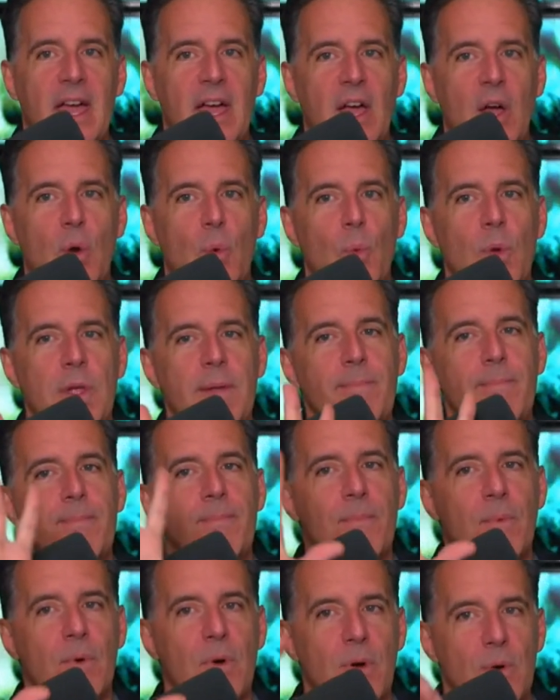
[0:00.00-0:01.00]
we
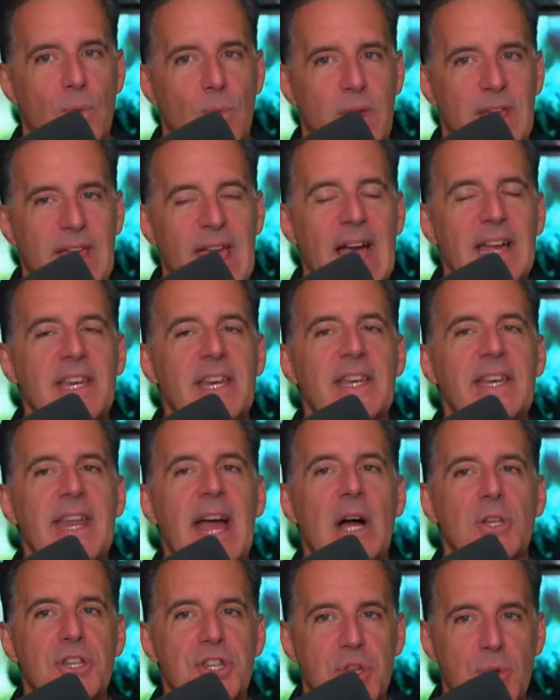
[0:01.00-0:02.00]
we had to
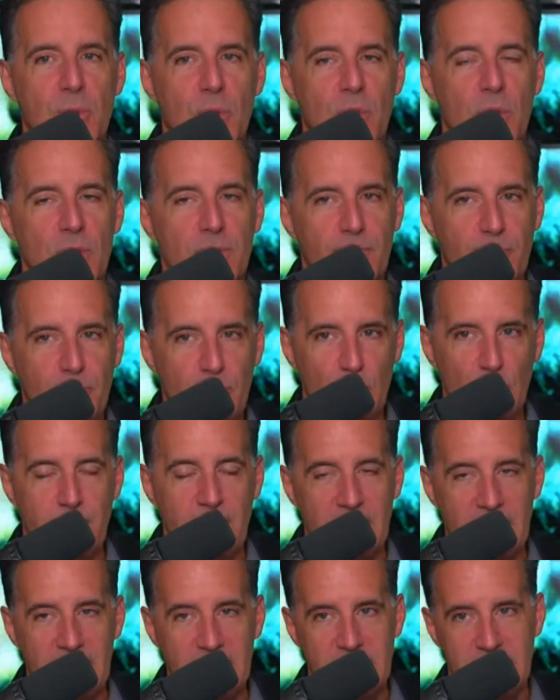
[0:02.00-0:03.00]
announce the world
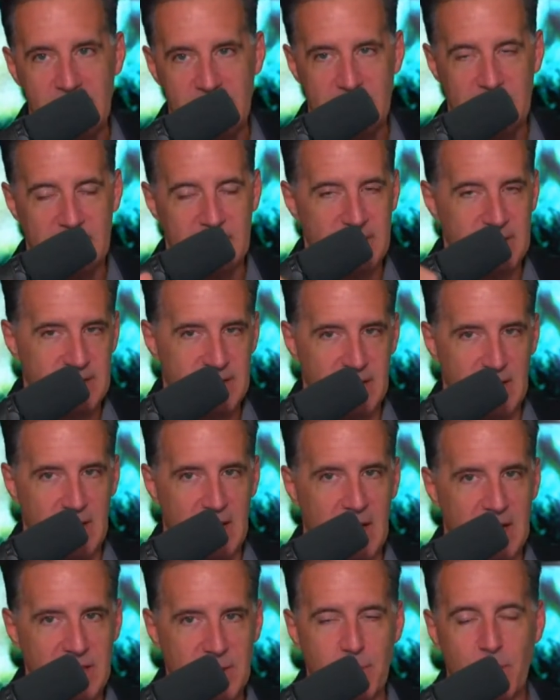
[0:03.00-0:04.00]
probate because
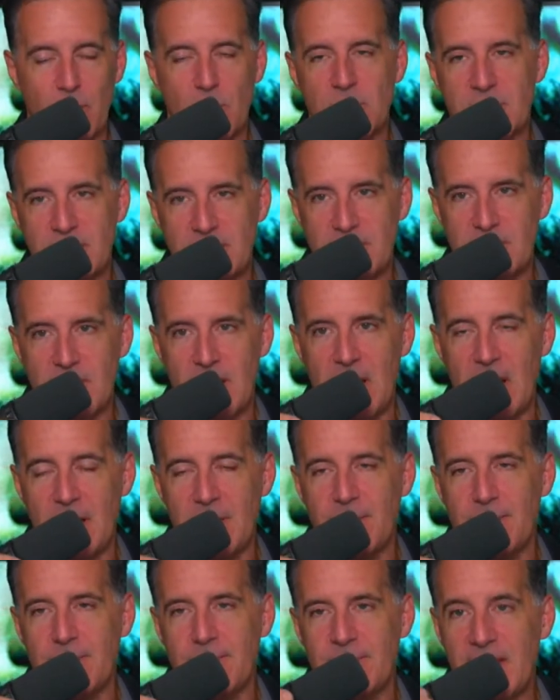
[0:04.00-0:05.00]
uh, the person
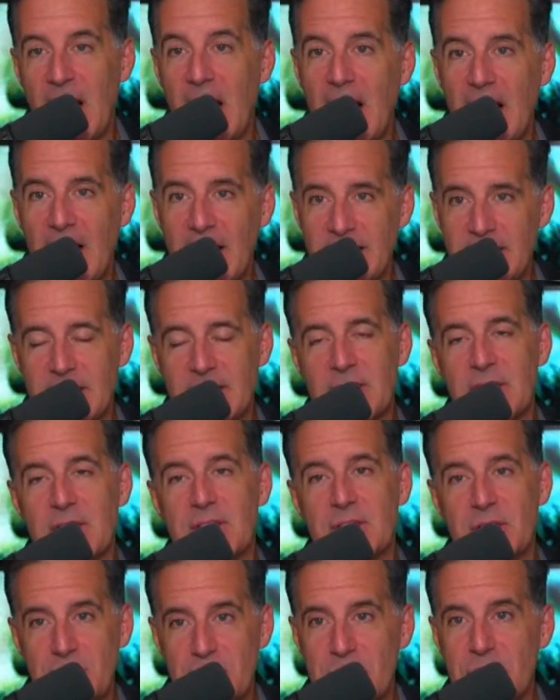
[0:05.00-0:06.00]
um, died, and then
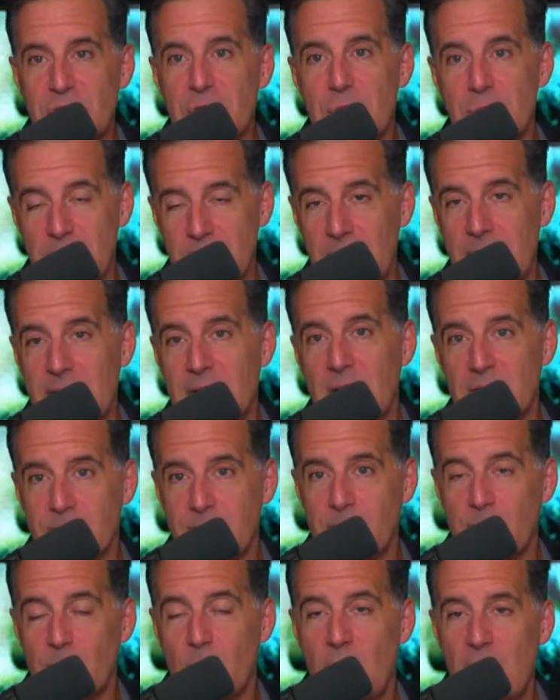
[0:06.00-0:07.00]
this is usually like
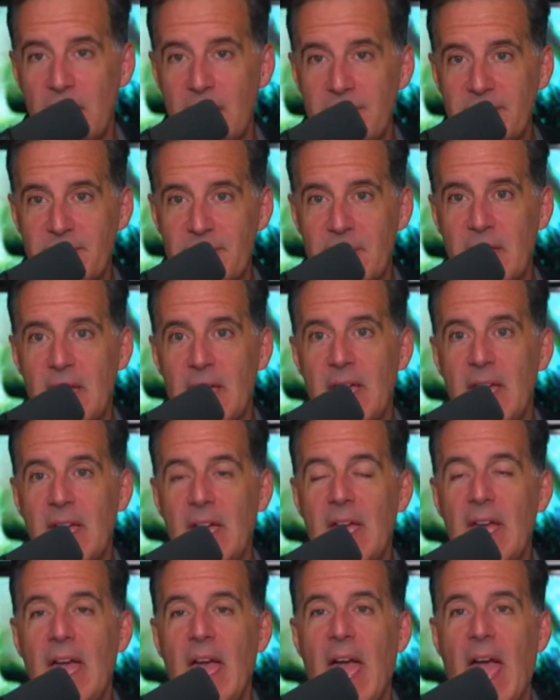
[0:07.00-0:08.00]
husband wife
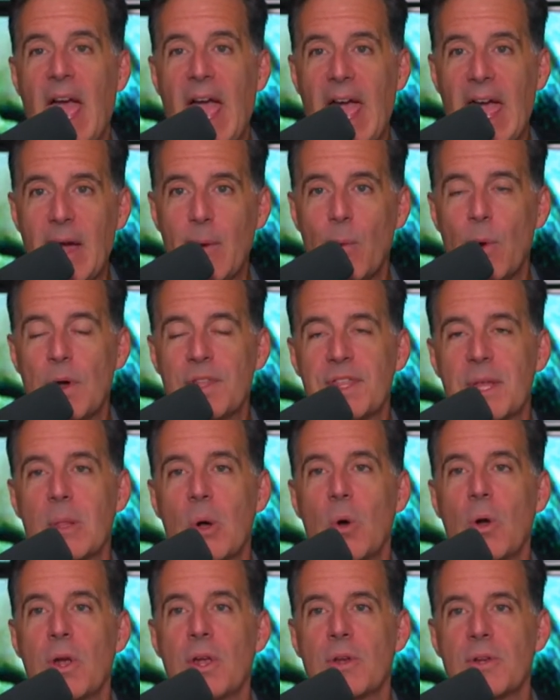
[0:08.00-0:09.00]
and what the
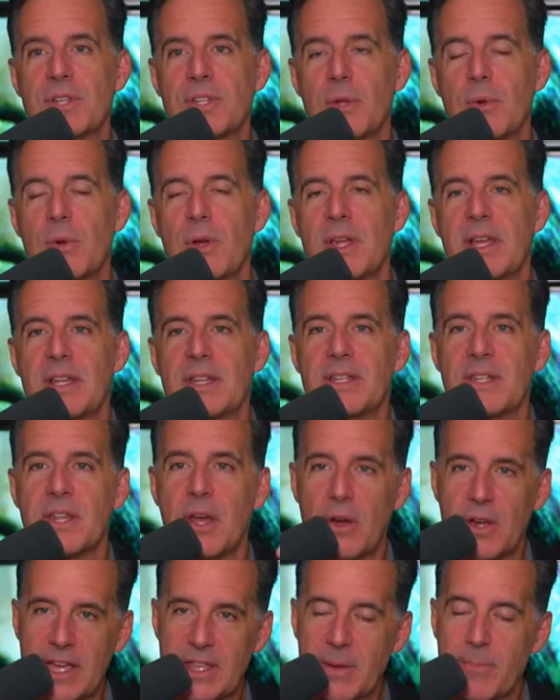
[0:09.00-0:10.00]
lawyer is doing is
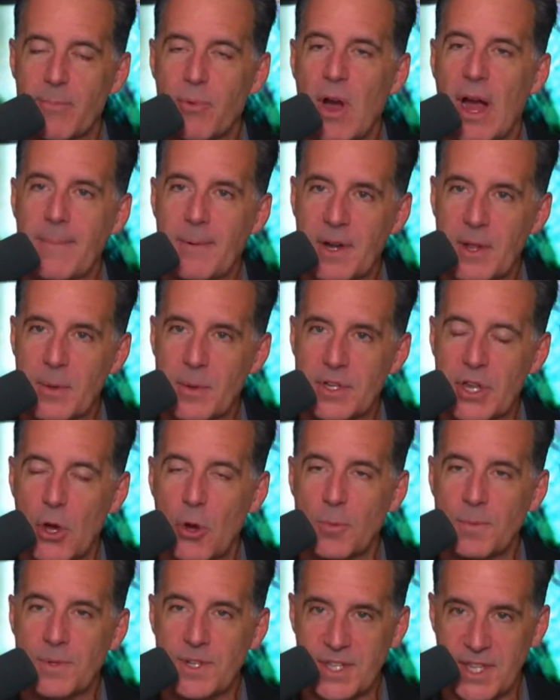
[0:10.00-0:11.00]
okay, the property was
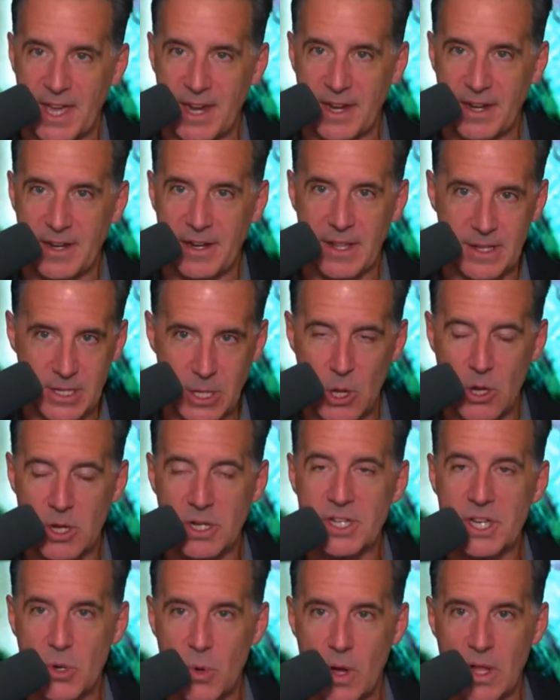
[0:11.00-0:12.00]
homesteaded. As long
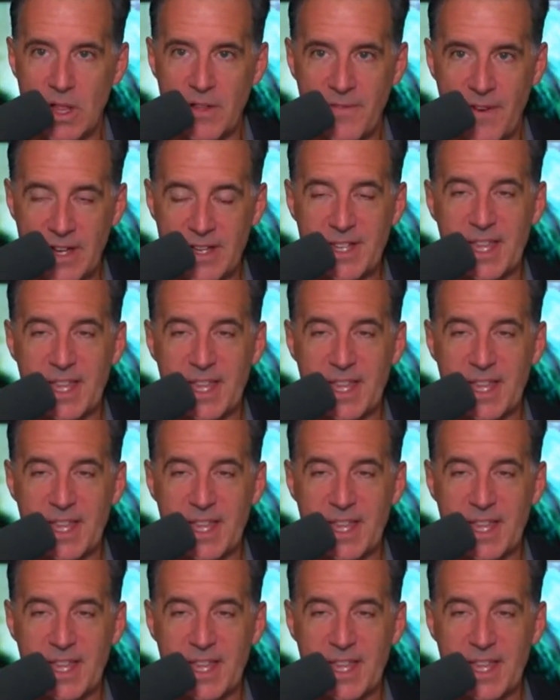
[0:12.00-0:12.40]
as it qualifies, they